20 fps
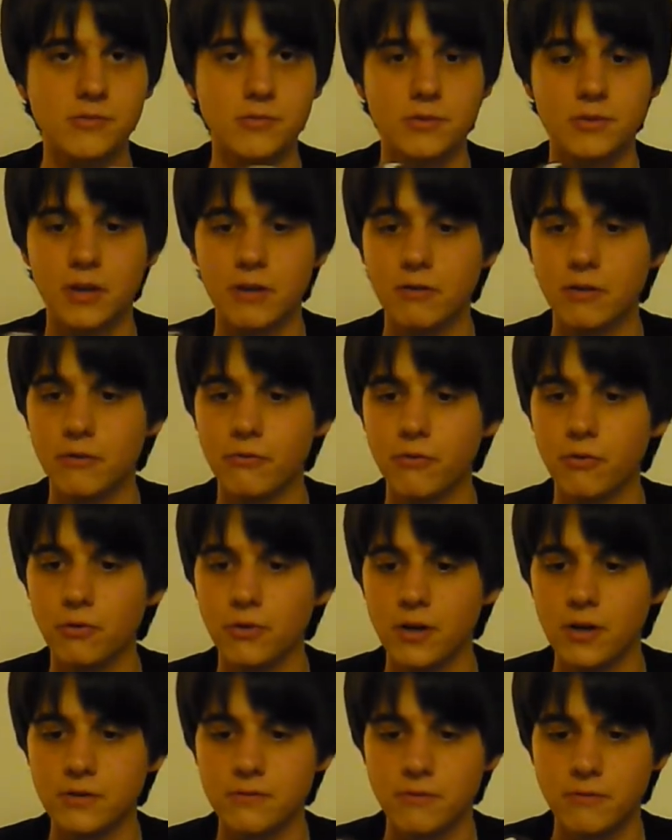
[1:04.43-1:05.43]
we'll give it a full
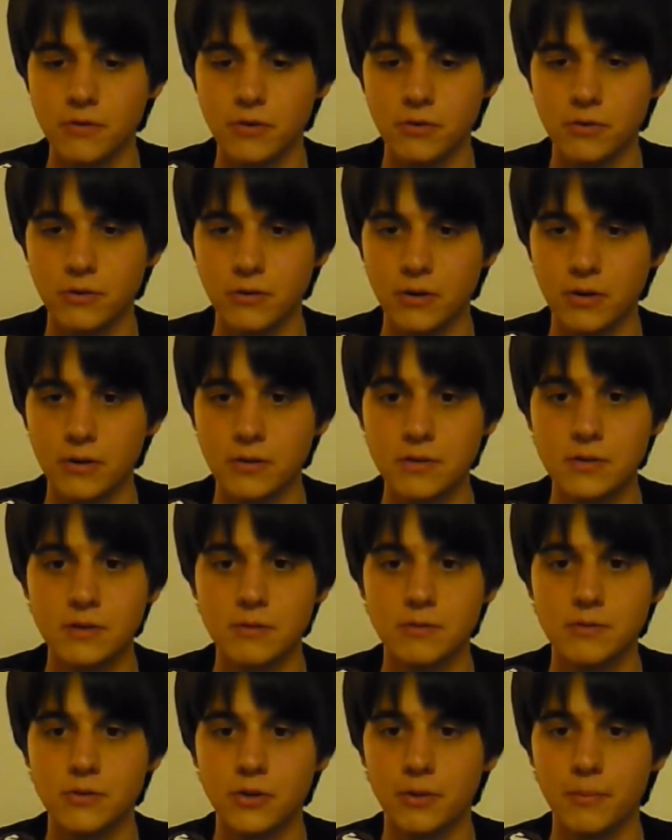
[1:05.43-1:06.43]
nice review and see what
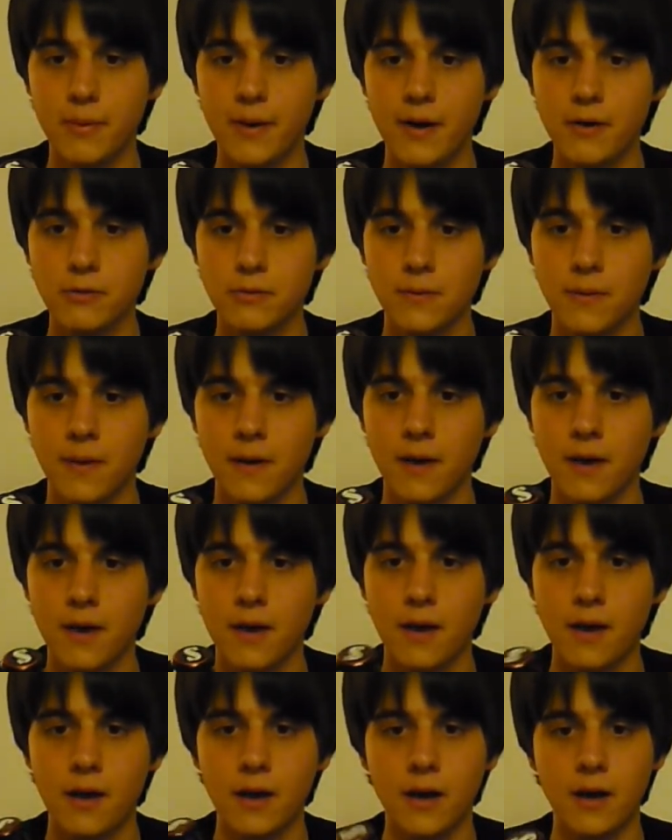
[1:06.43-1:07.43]
it's all about.
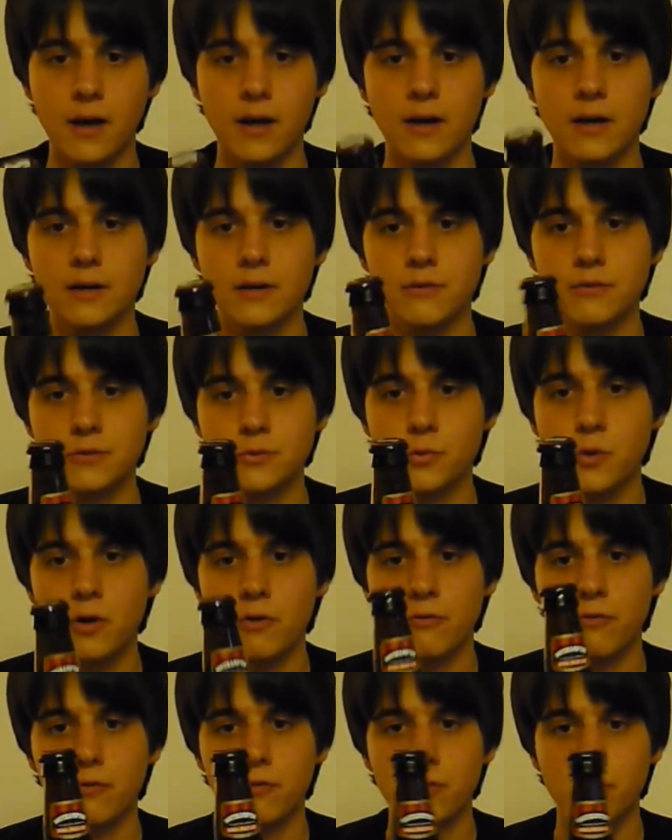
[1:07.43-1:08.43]
12
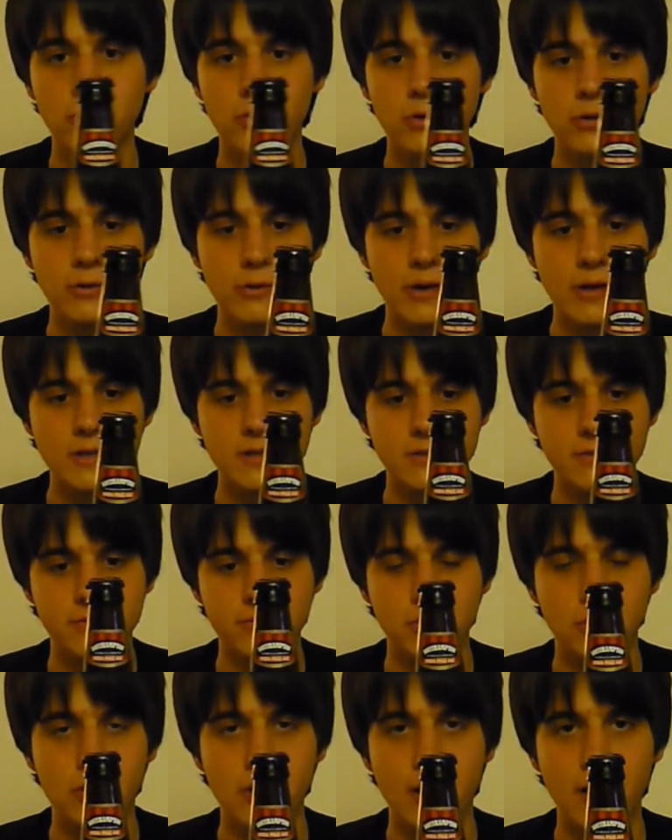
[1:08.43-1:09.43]
fluid US
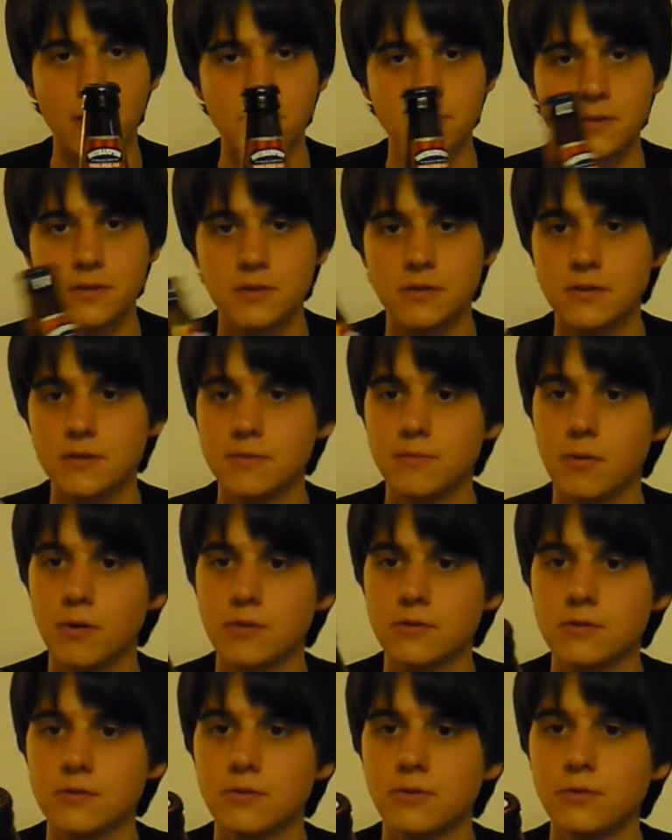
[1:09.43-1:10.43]
fluid ounces
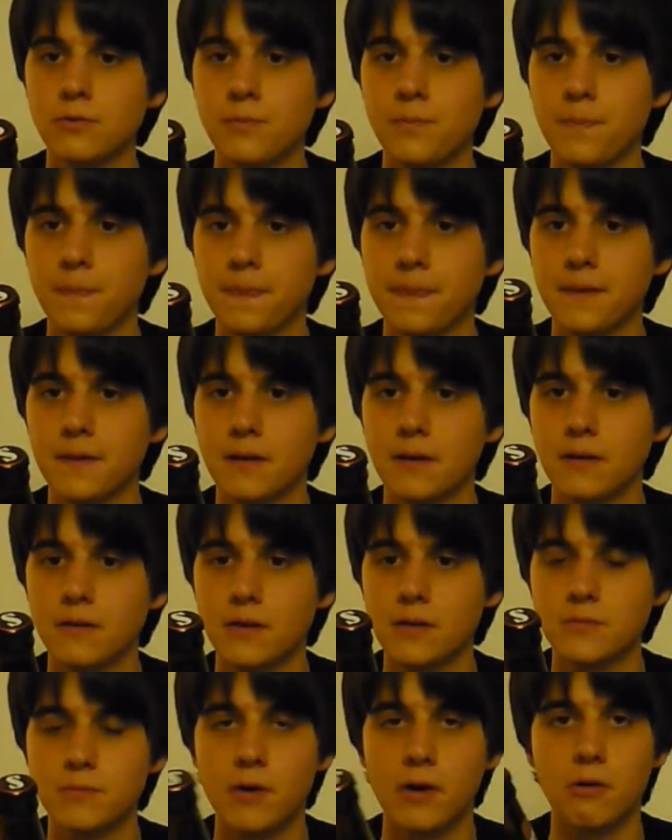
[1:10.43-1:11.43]
bottle, nice
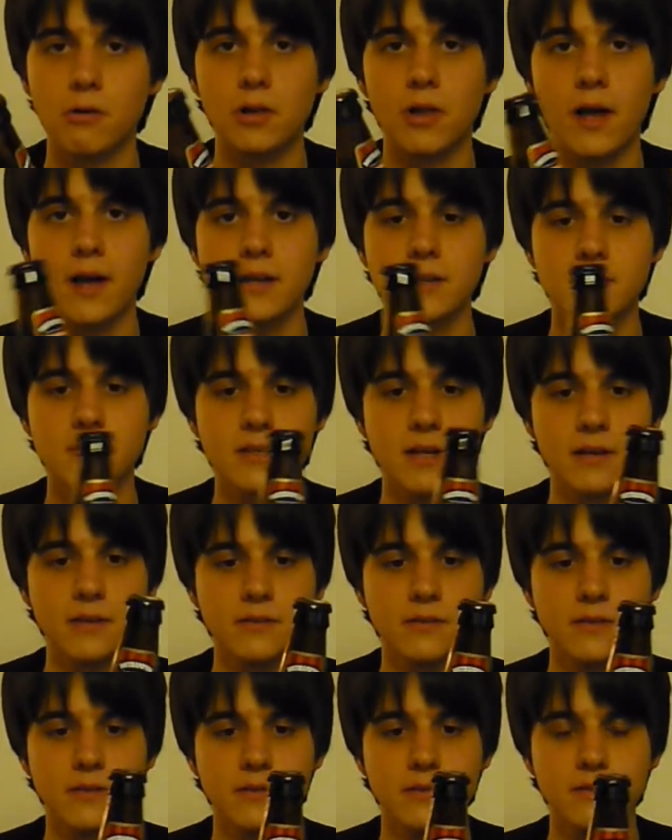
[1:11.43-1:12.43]
brown glass, and
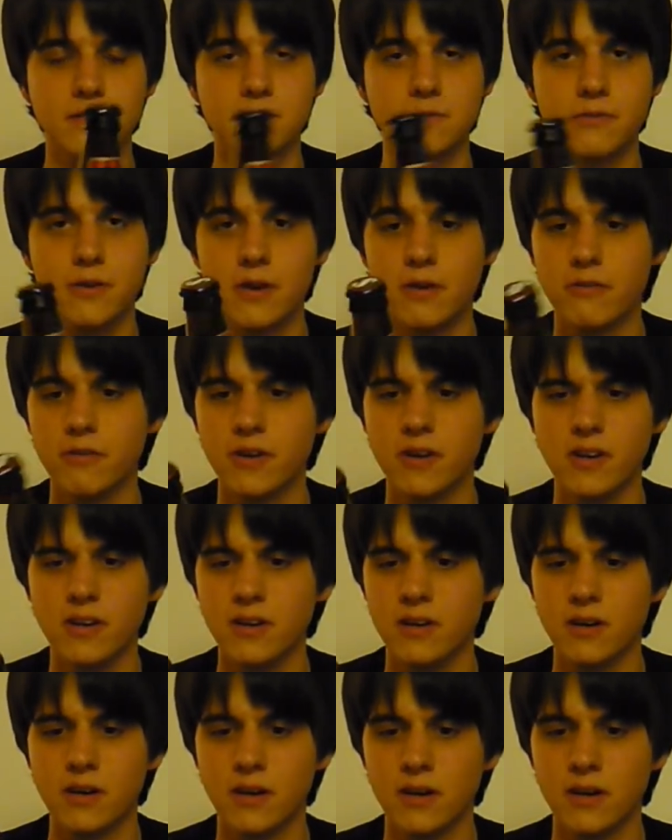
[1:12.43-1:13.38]
it's very